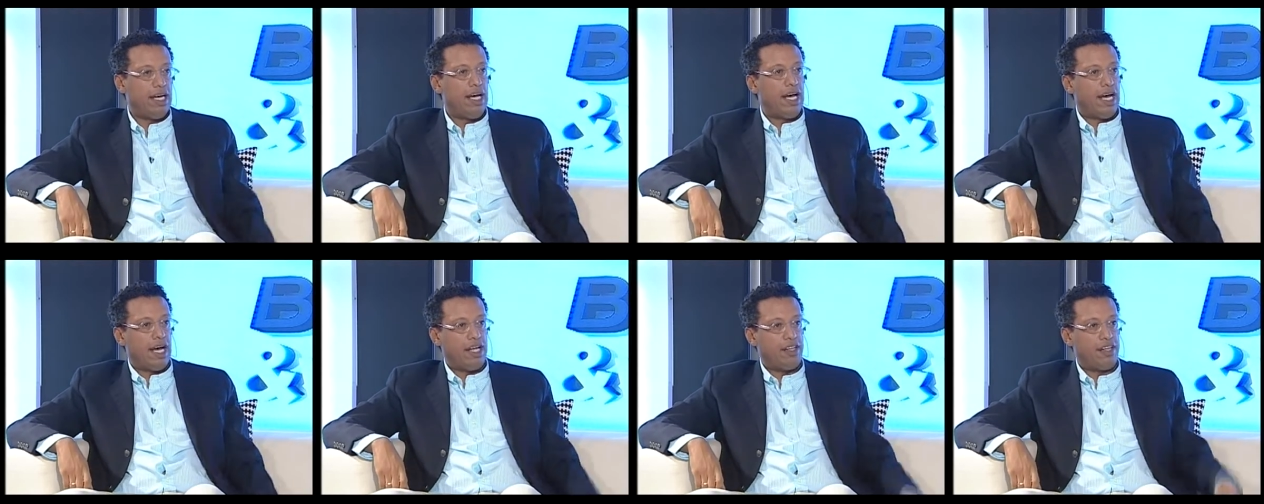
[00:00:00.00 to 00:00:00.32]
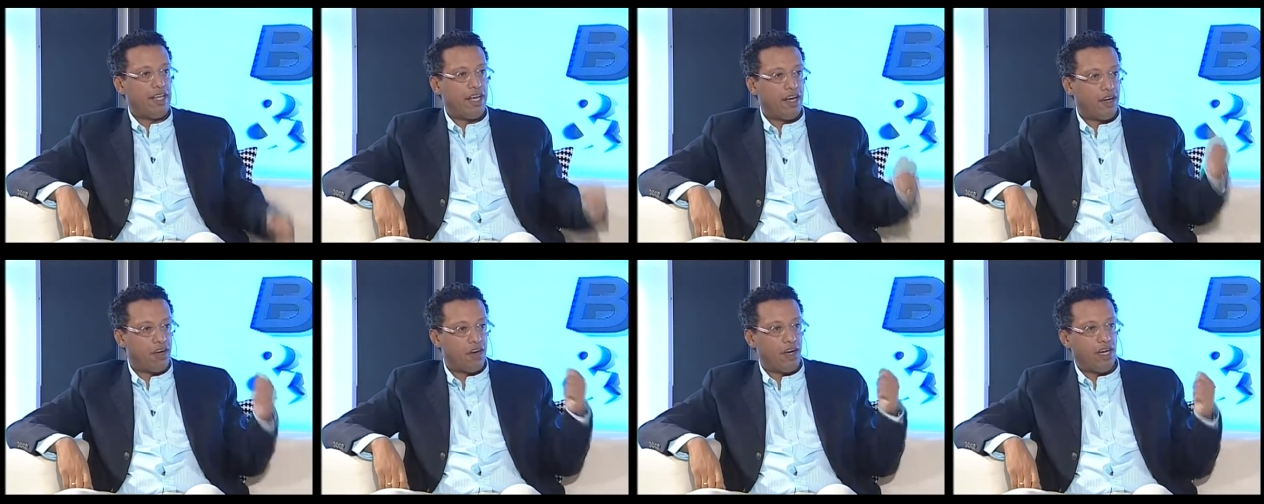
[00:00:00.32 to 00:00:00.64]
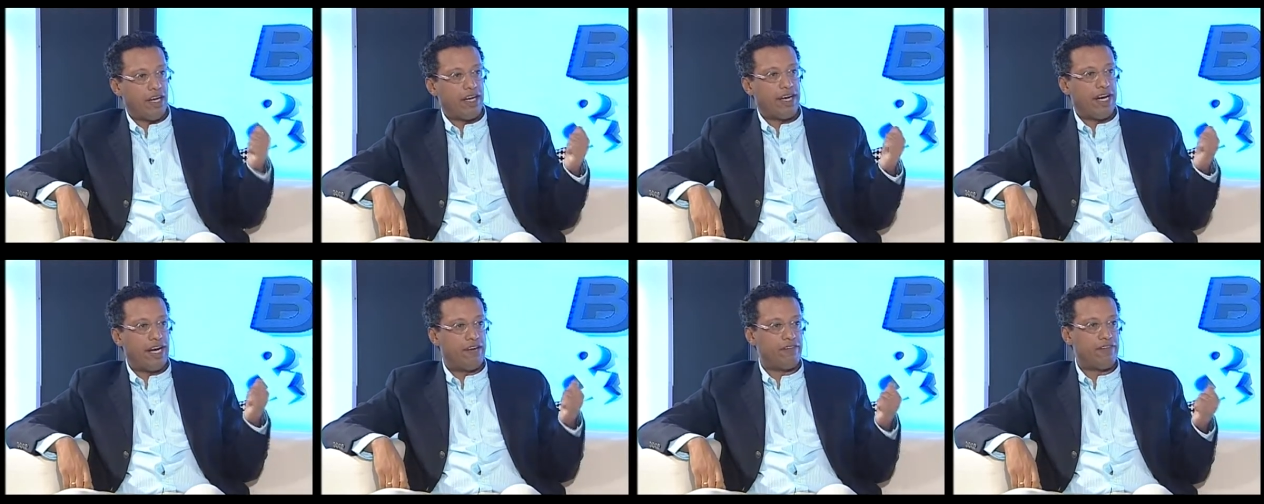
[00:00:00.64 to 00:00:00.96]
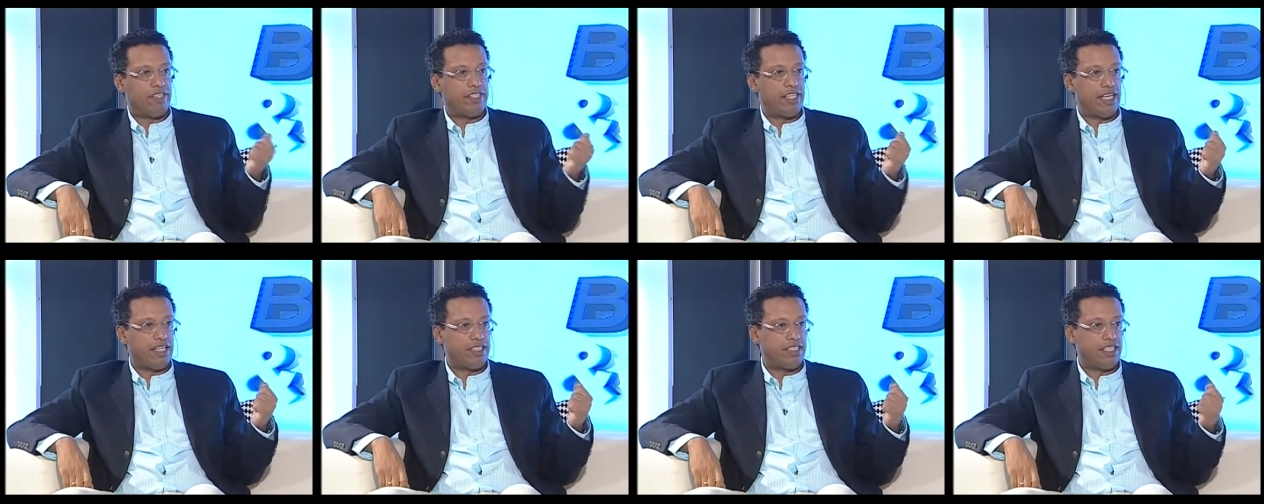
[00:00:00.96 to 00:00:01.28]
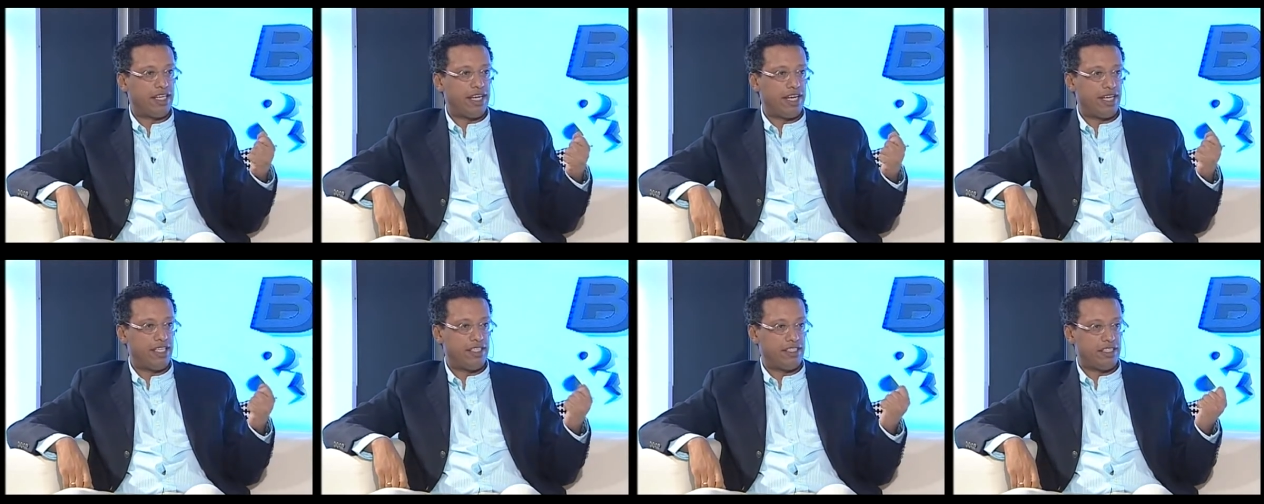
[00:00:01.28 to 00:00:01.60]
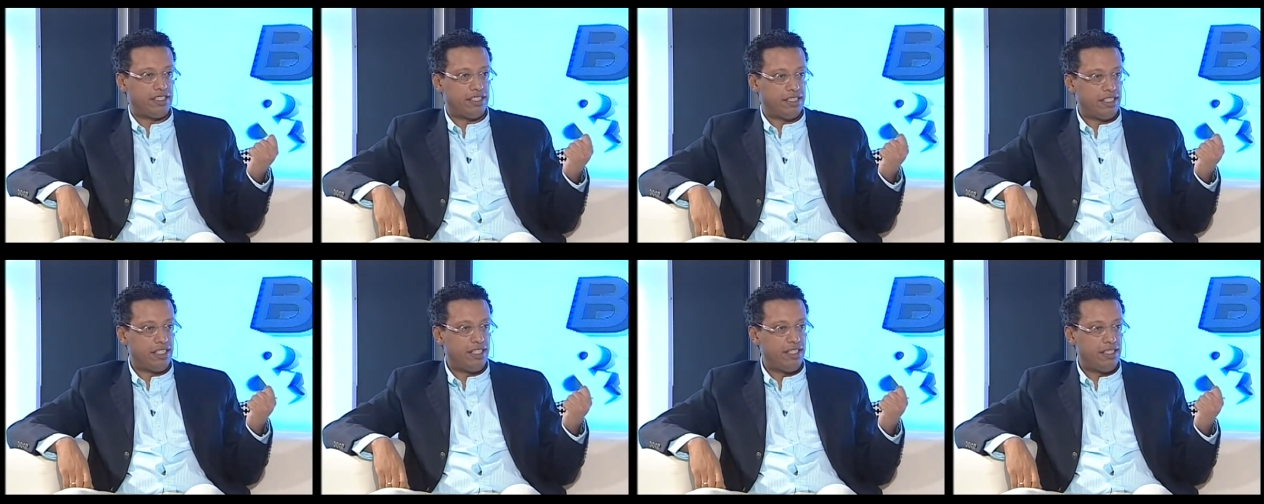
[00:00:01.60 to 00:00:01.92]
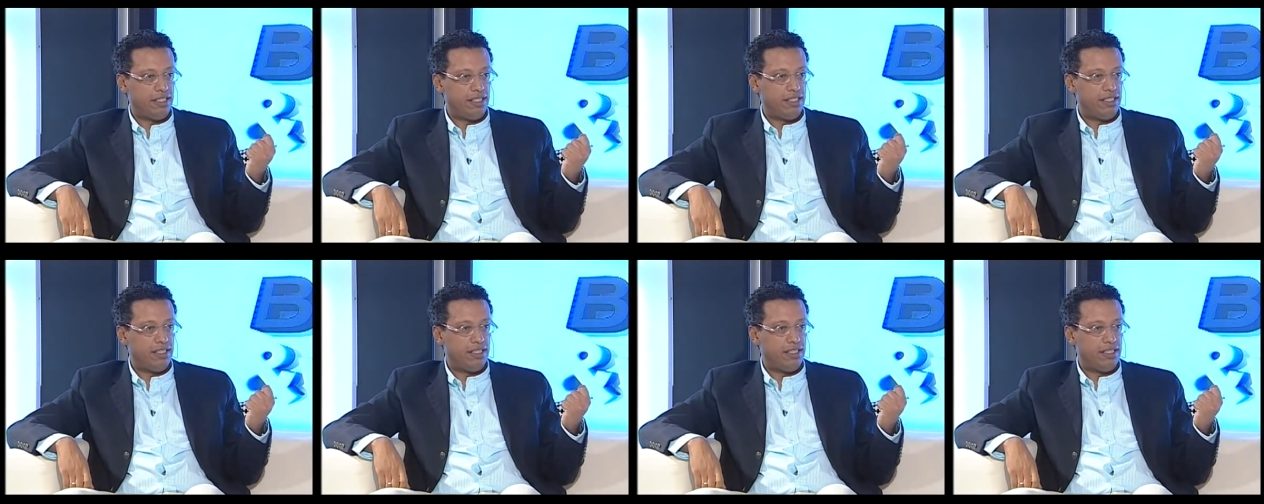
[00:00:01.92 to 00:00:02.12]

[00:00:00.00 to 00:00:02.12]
and then call an advertising agency,